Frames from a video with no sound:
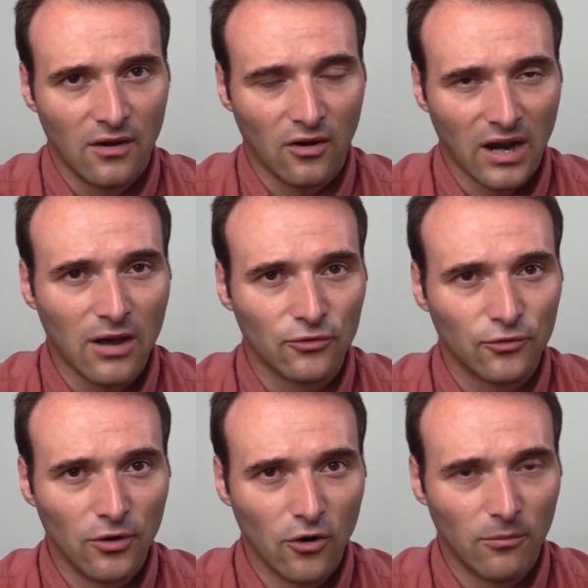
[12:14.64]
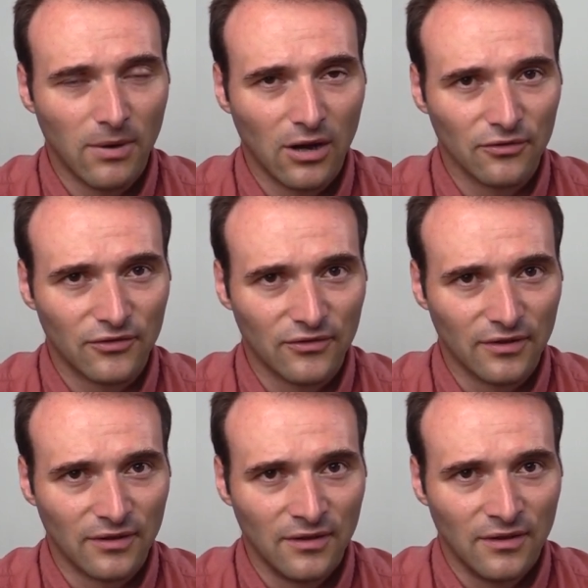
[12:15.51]
on how to go about
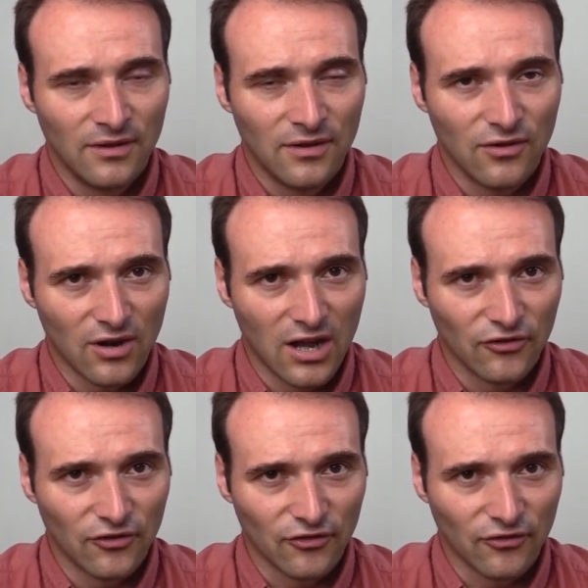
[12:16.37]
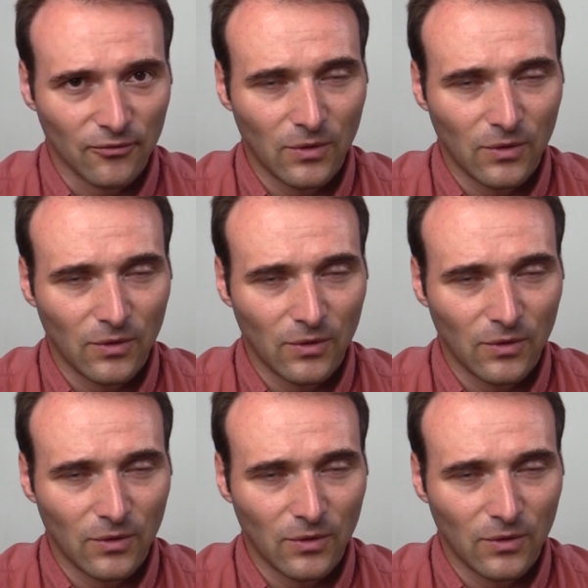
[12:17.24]
uh, your answers,